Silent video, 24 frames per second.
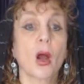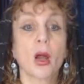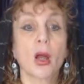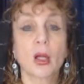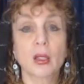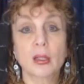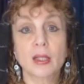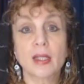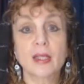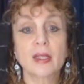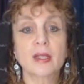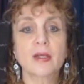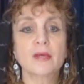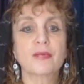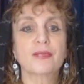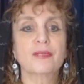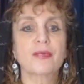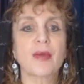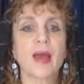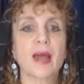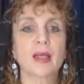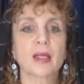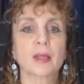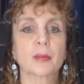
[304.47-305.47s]
Our Lady of
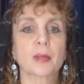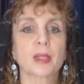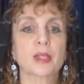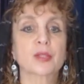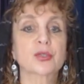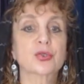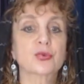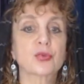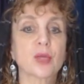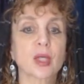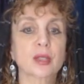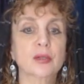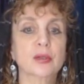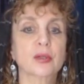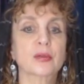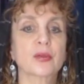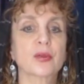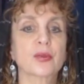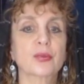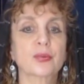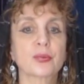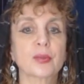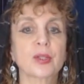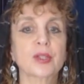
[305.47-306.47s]
Fatima instructed
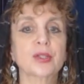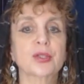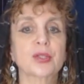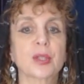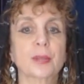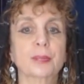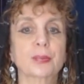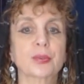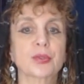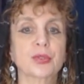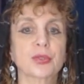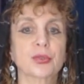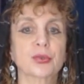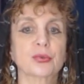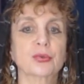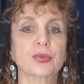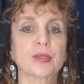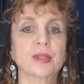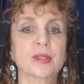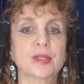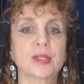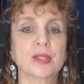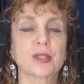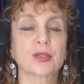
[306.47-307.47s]
the three shepherd
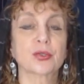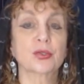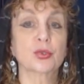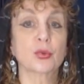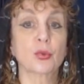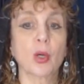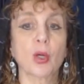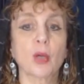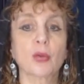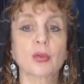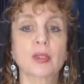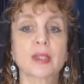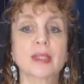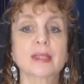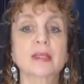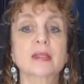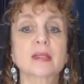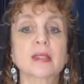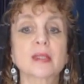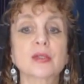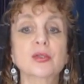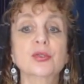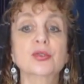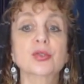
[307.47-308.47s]
children seers, quote,
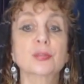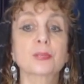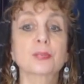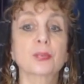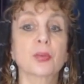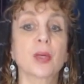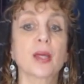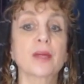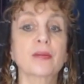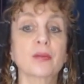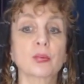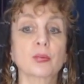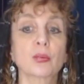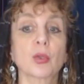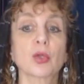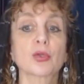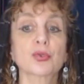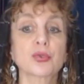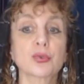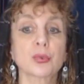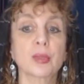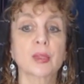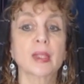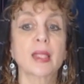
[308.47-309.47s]
continue to pray the
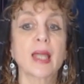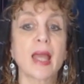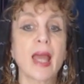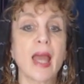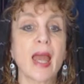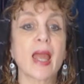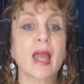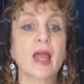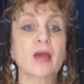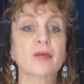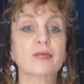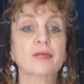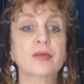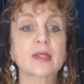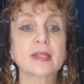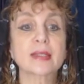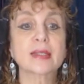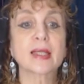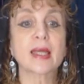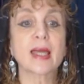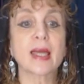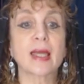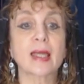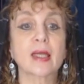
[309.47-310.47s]
rosary every
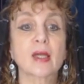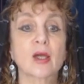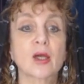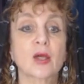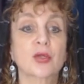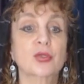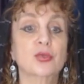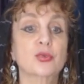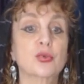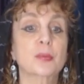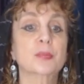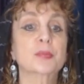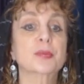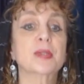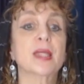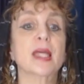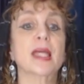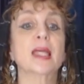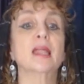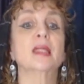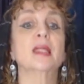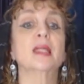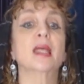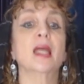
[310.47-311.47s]
day to
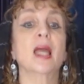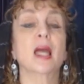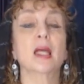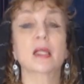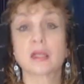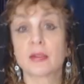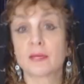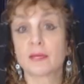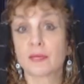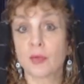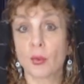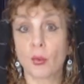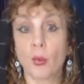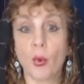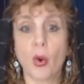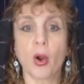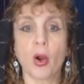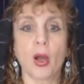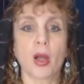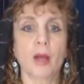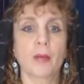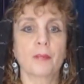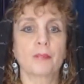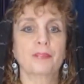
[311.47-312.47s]
obtain the end of the
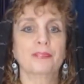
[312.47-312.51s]
war.